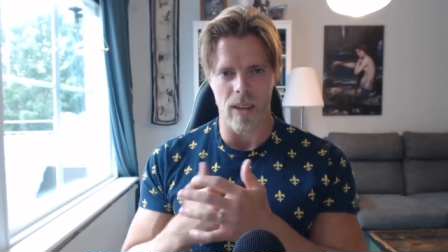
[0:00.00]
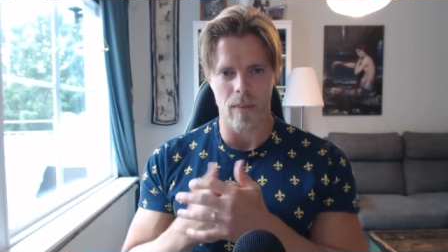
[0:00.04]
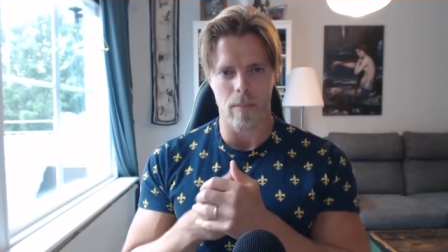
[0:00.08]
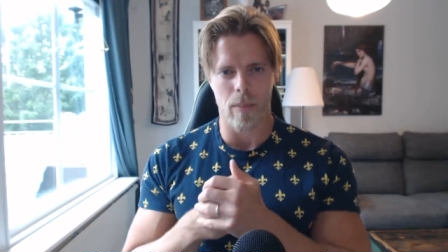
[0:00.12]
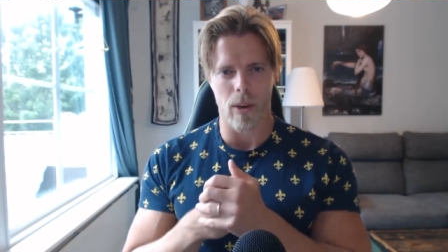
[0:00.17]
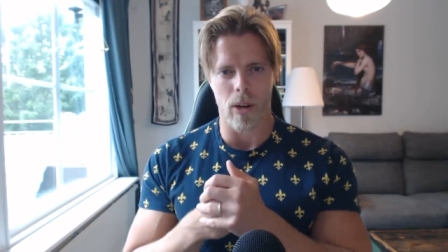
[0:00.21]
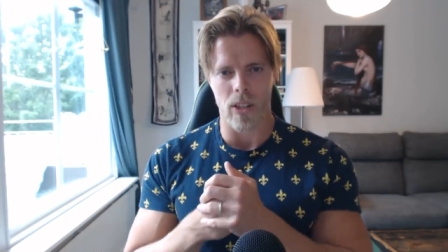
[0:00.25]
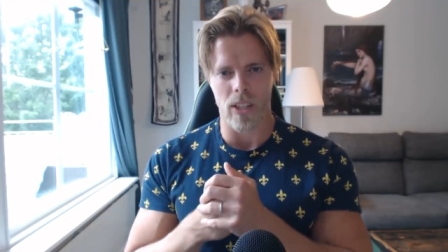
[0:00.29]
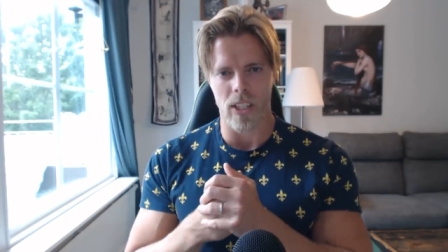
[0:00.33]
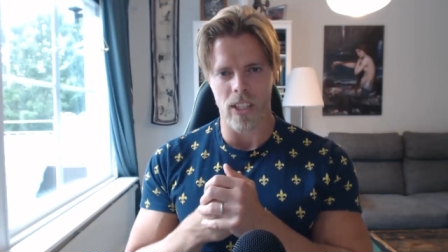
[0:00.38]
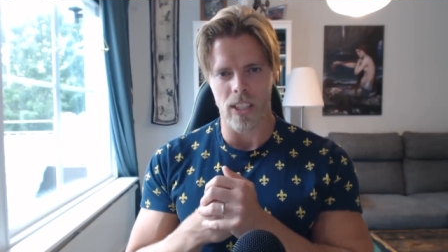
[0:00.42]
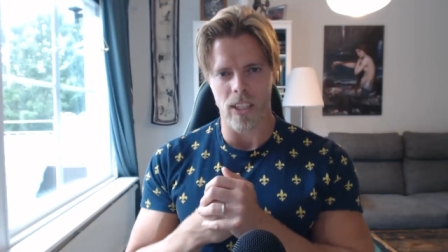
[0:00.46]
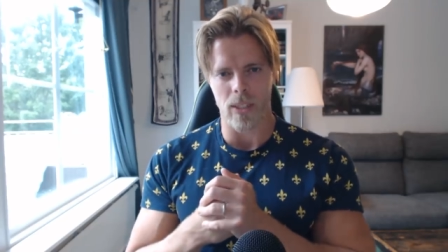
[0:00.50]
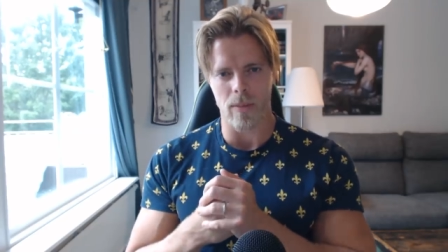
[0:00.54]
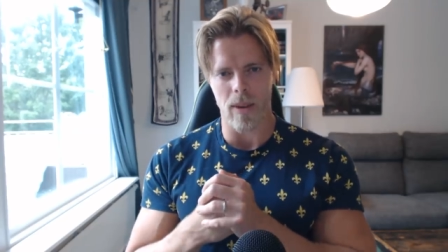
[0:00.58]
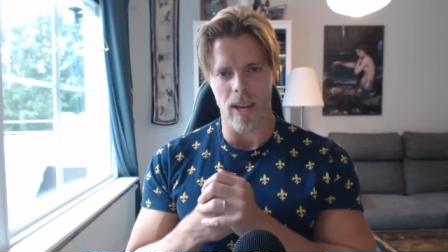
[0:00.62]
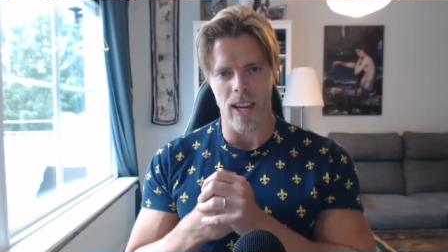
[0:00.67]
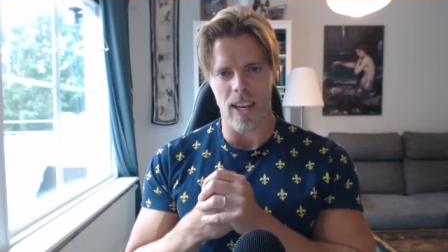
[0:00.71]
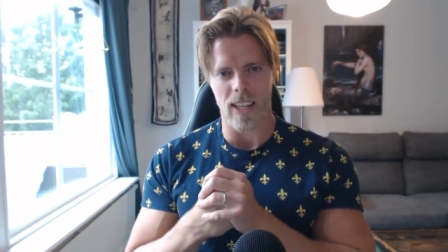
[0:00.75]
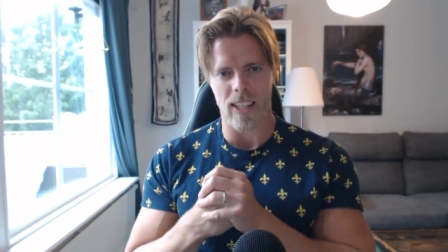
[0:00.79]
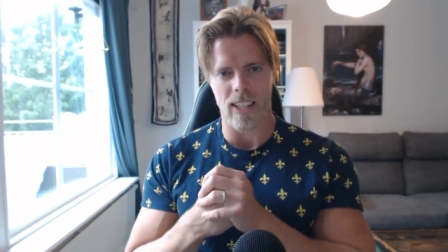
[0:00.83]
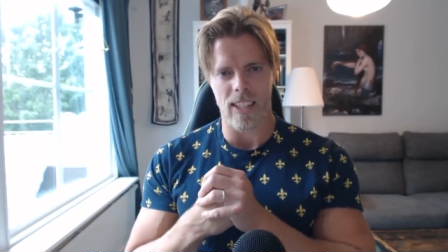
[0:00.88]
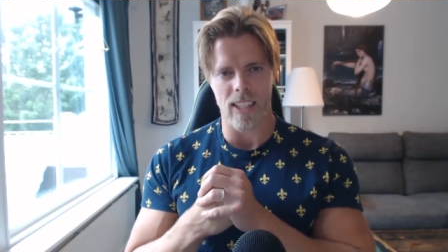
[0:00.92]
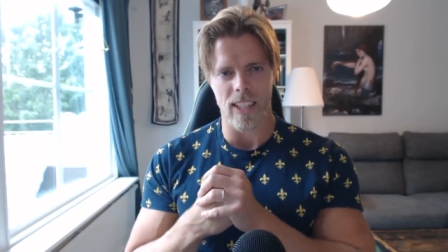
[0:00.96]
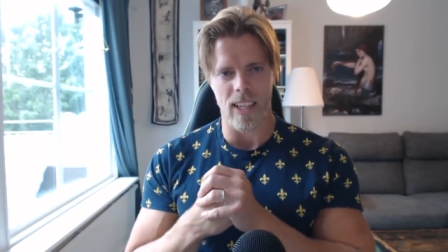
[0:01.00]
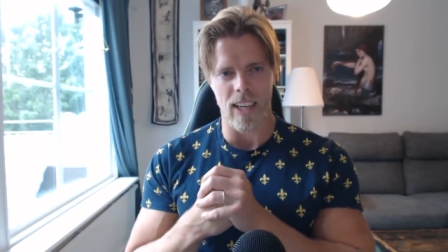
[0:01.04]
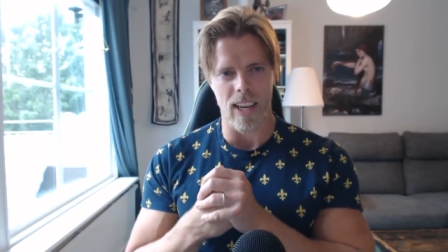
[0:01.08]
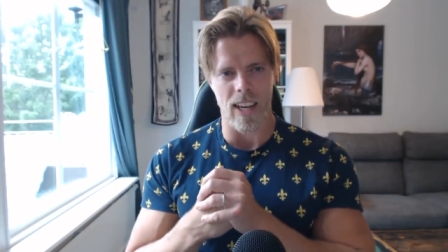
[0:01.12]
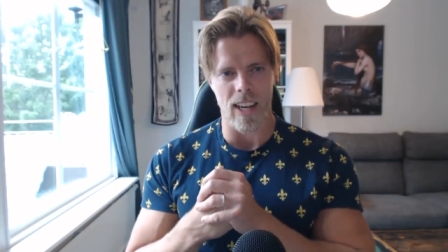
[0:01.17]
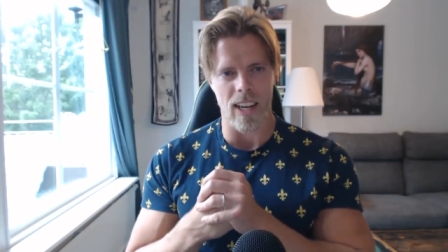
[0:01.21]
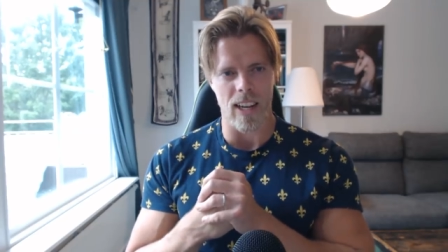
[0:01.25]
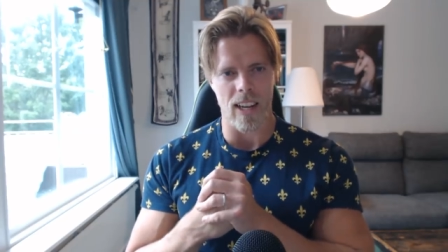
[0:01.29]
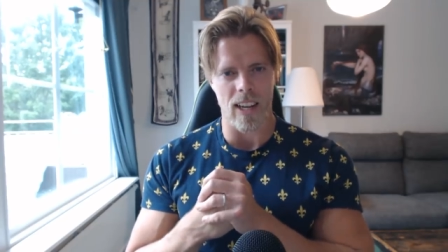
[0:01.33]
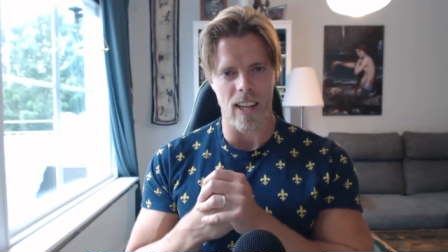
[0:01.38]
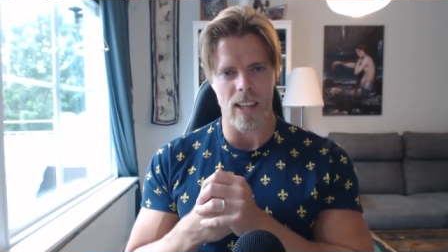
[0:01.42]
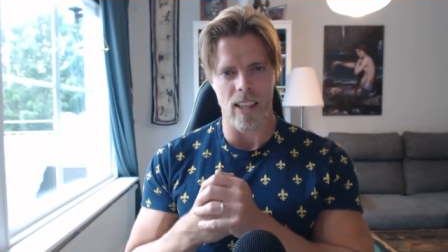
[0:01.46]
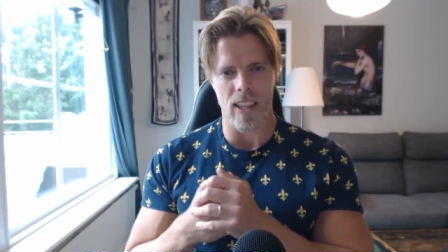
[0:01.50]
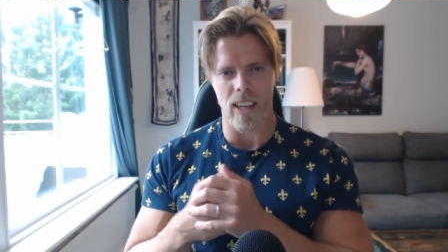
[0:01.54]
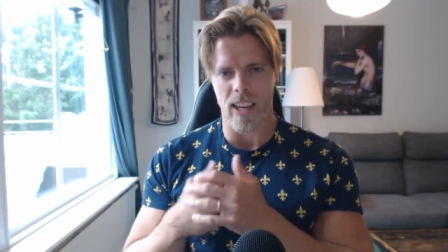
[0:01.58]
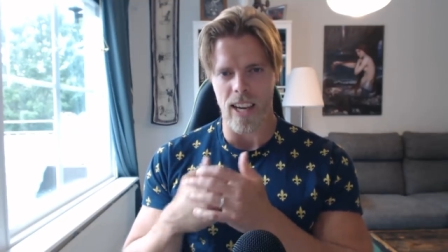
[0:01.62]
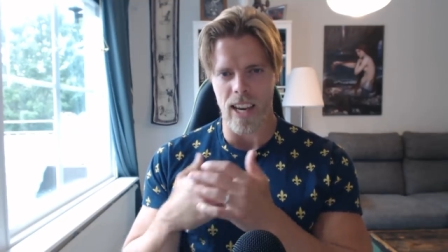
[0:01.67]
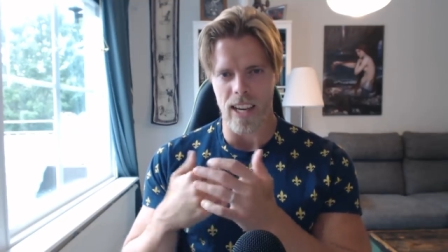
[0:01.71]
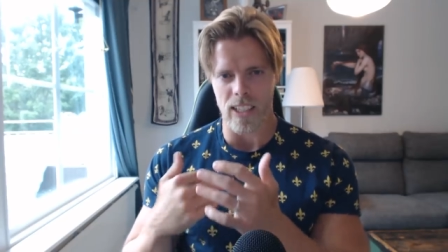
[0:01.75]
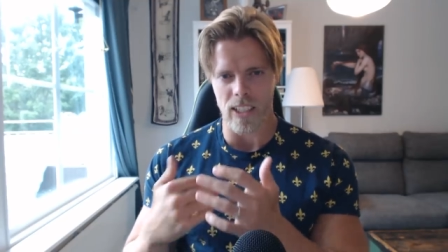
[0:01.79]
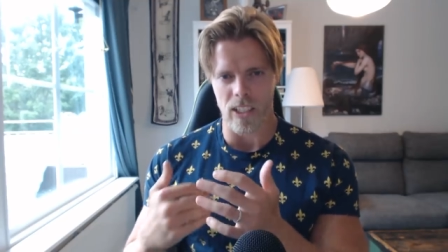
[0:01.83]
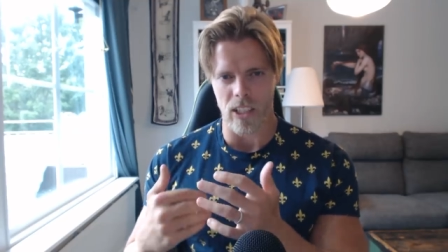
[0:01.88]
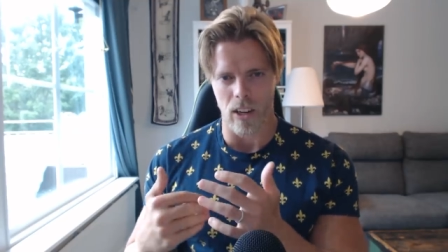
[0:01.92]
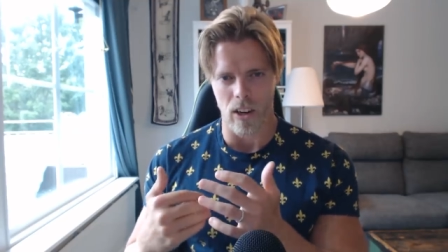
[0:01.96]
participates in the
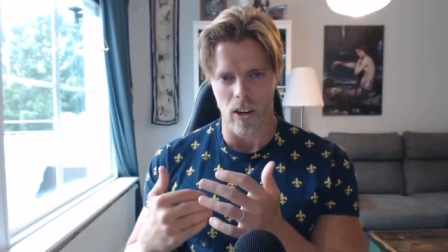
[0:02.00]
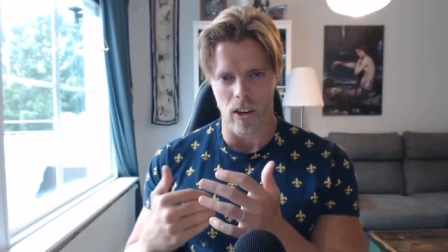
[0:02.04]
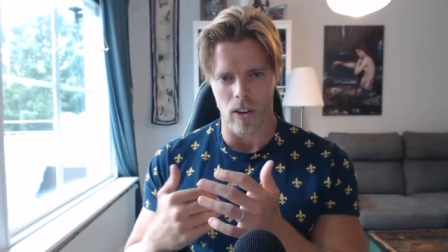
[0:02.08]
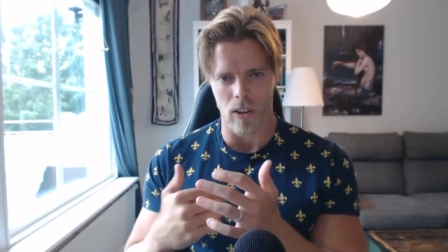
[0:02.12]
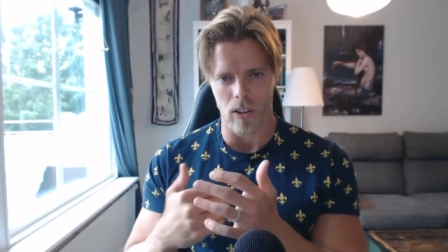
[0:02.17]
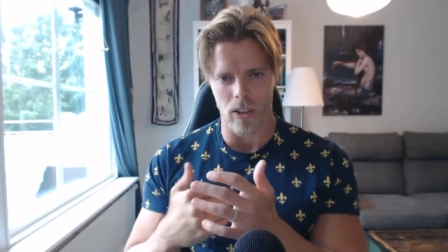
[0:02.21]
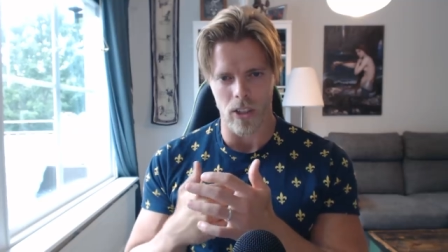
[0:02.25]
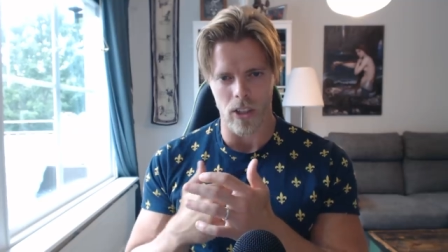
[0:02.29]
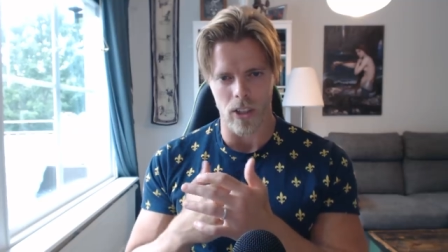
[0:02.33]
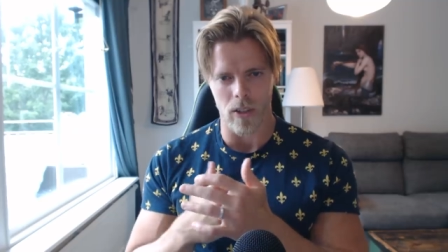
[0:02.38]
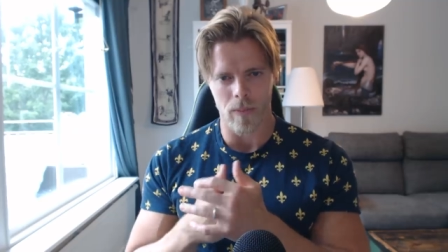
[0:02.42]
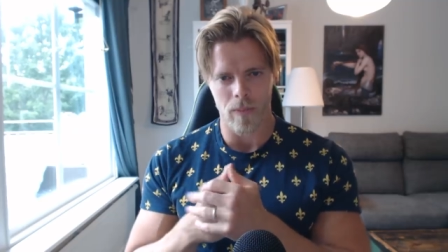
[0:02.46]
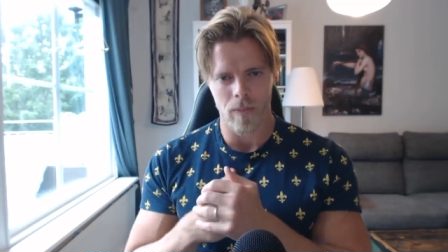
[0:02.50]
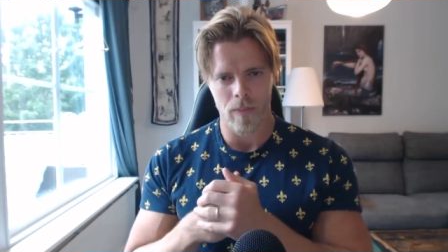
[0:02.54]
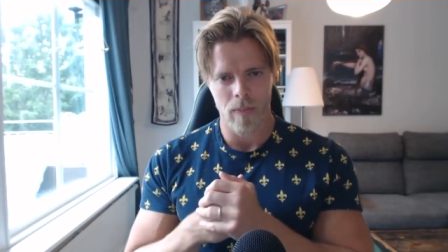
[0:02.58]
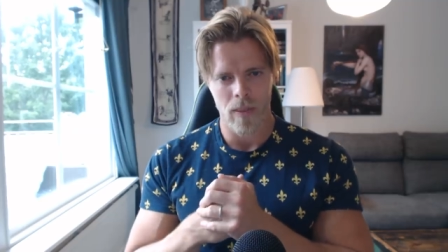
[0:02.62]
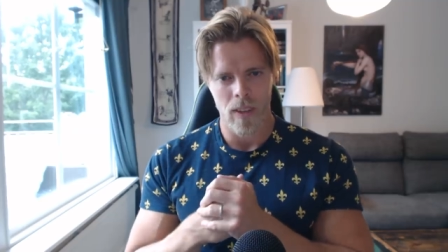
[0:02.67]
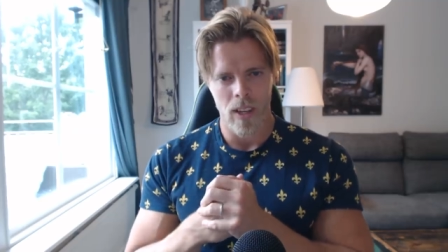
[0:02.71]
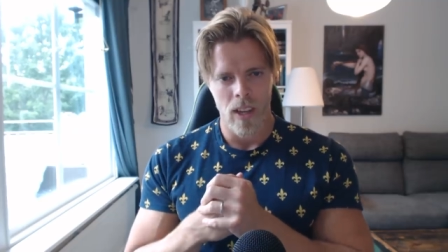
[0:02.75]
cancel culture.